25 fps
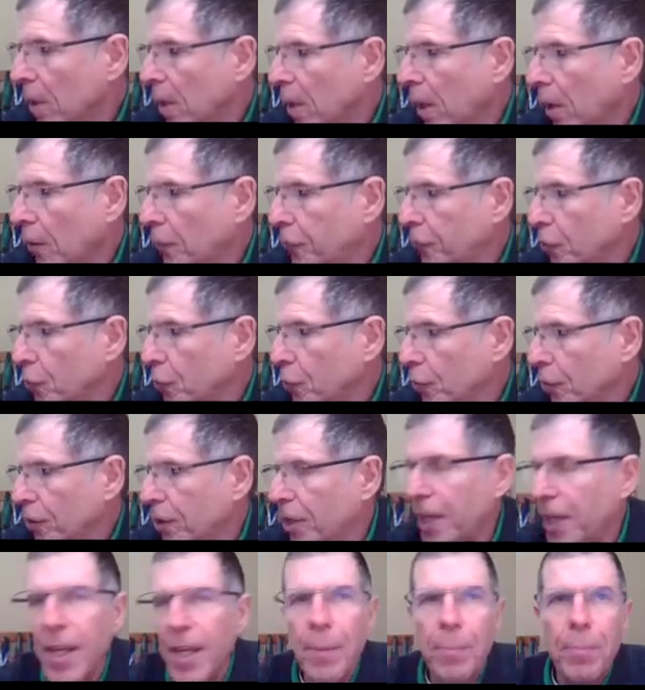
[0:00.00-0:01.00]
for you to
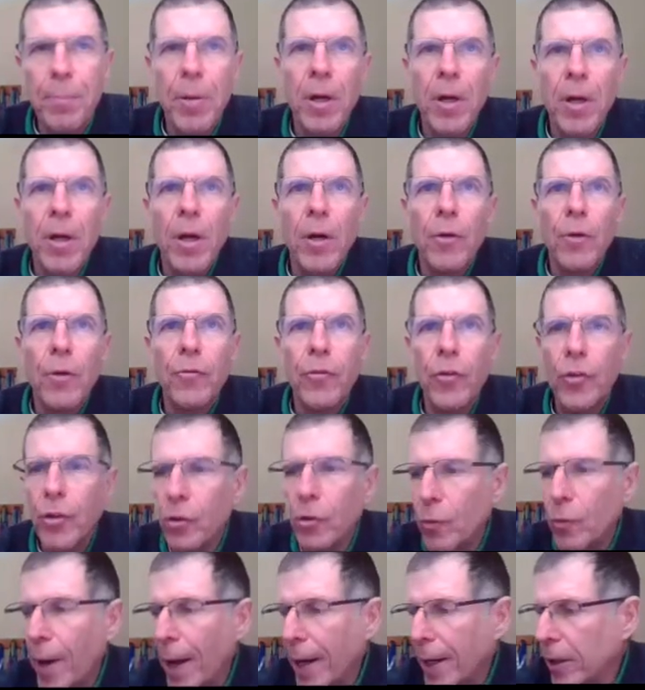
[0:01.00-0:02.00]
keep for
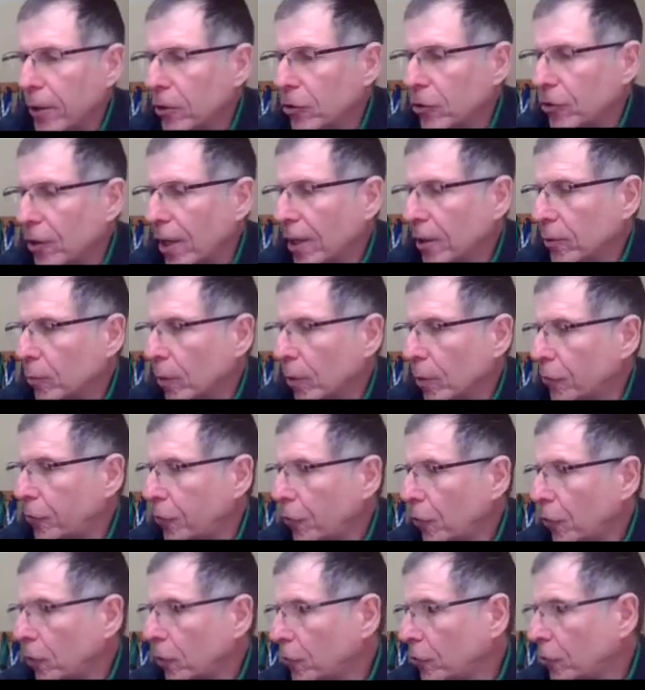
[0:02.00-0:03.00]
your records and
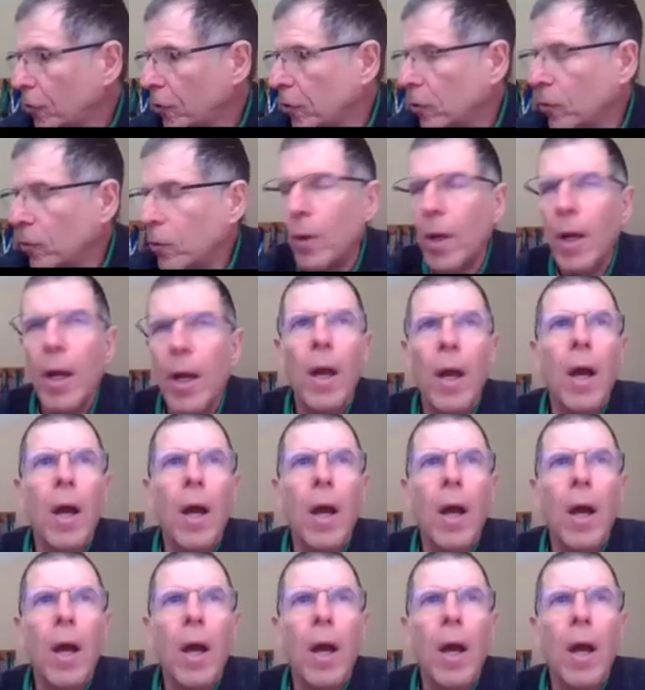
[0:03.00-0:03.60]
refer to.